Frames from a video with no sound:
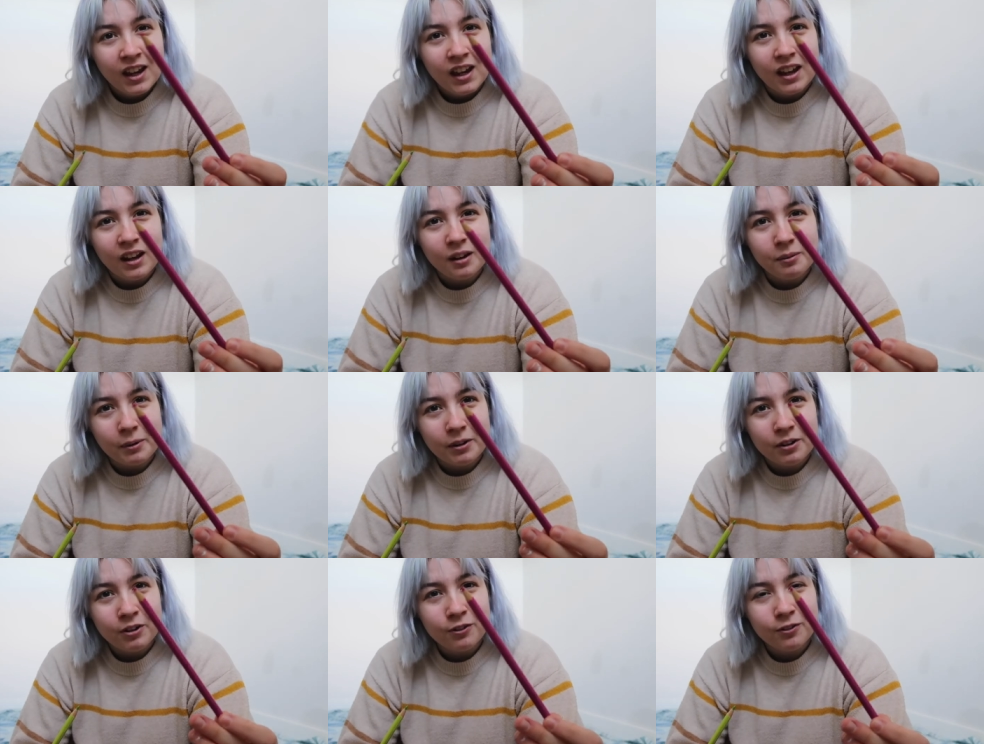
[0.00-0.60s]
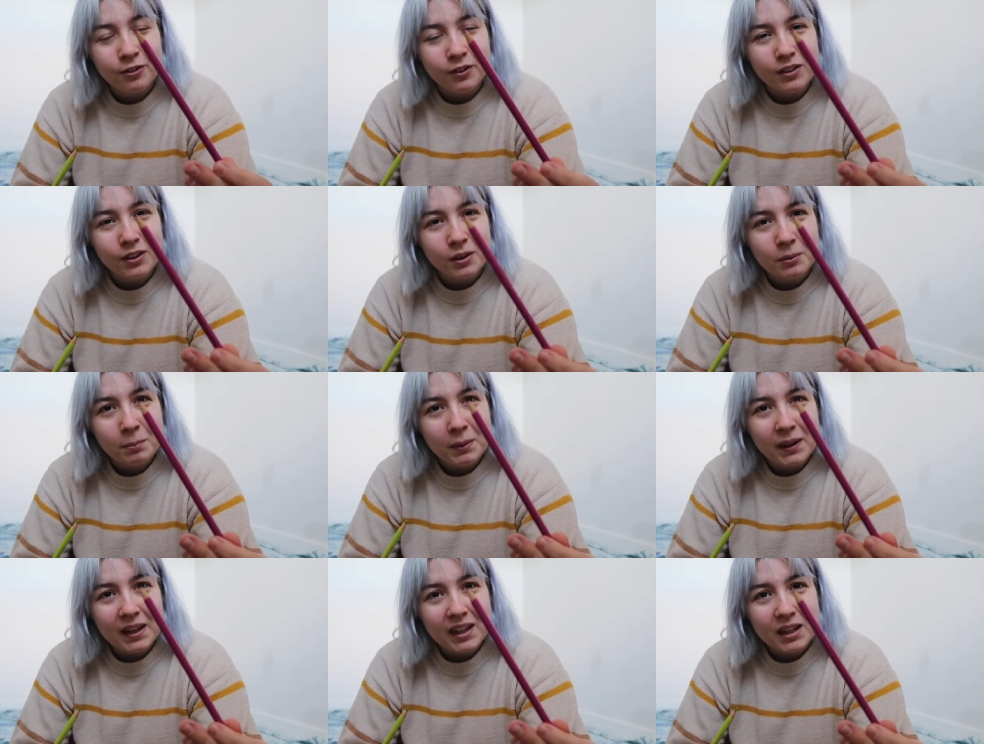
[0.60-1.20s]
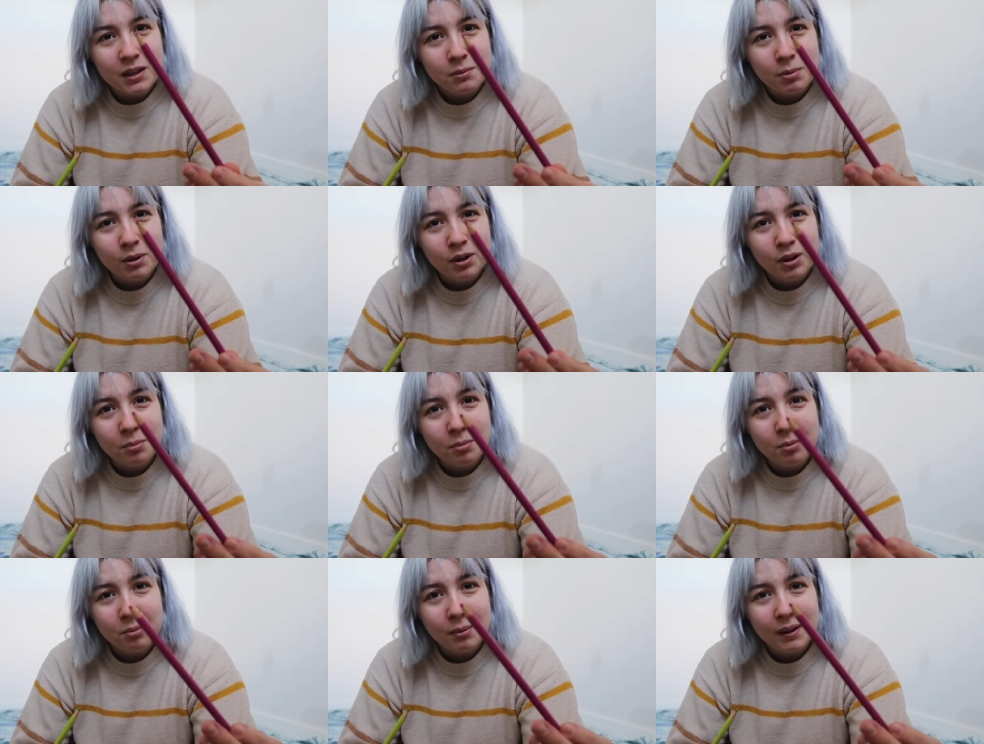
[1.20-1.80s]
and I managed to find this pinky
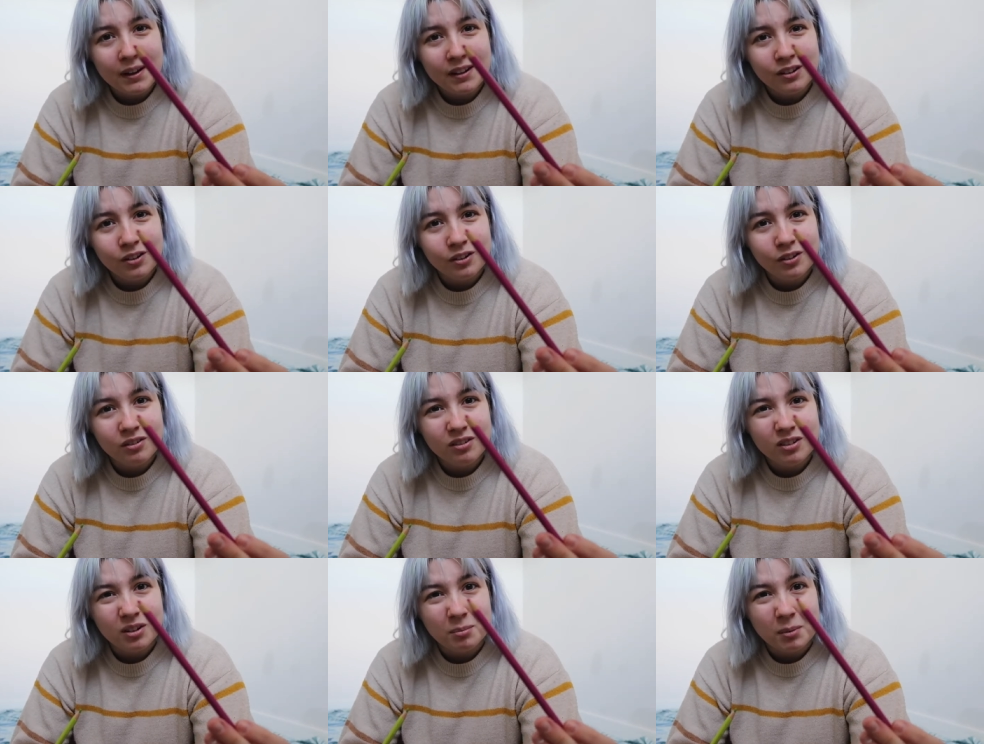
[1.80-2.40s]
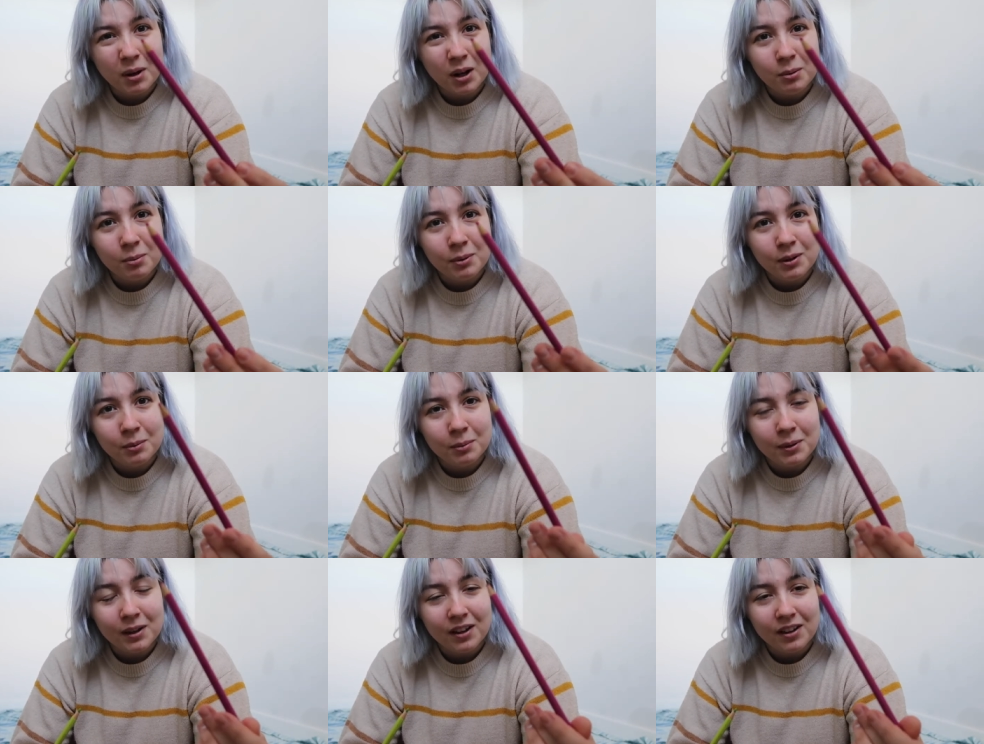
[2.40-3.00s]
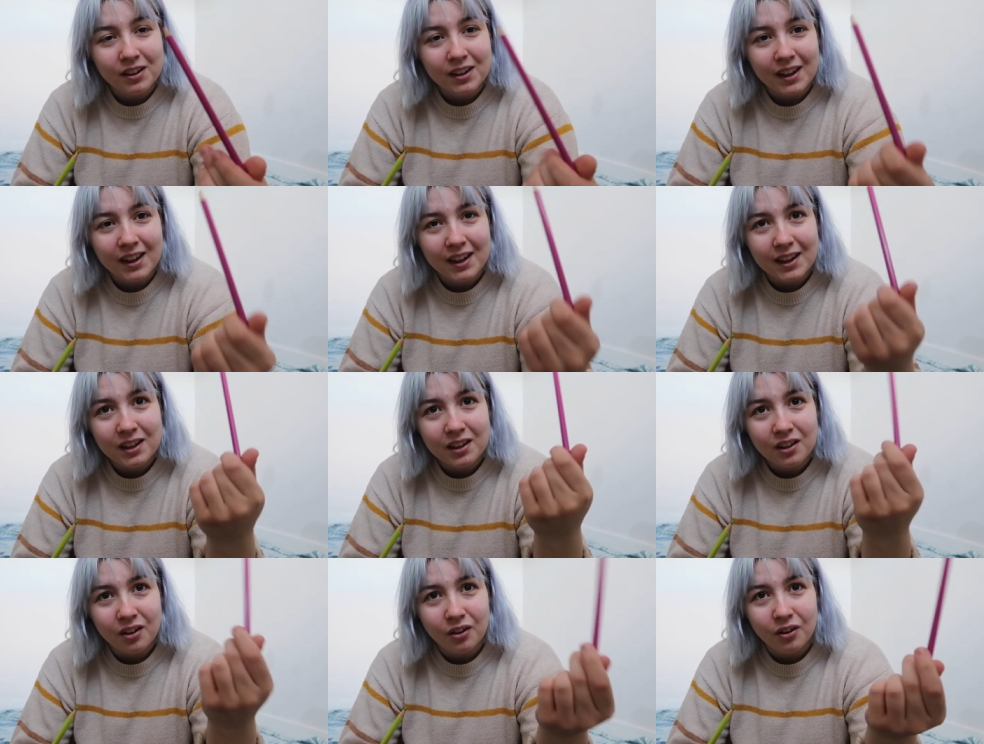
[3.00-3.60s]
purple pencil which I'm hoping will be
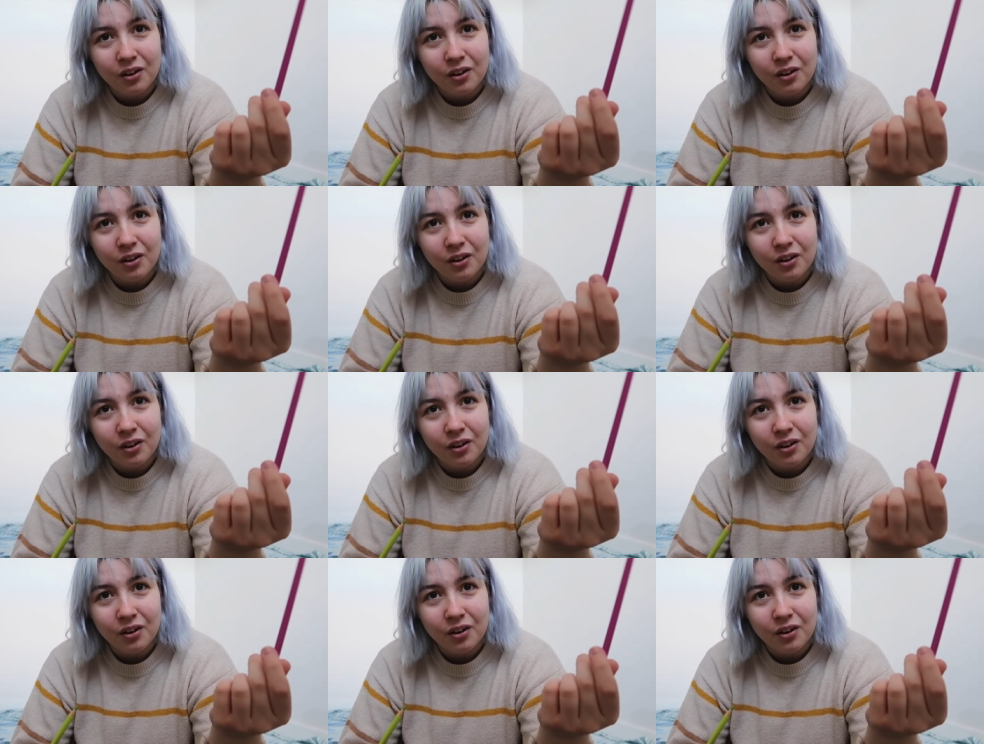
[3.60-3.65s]
okay.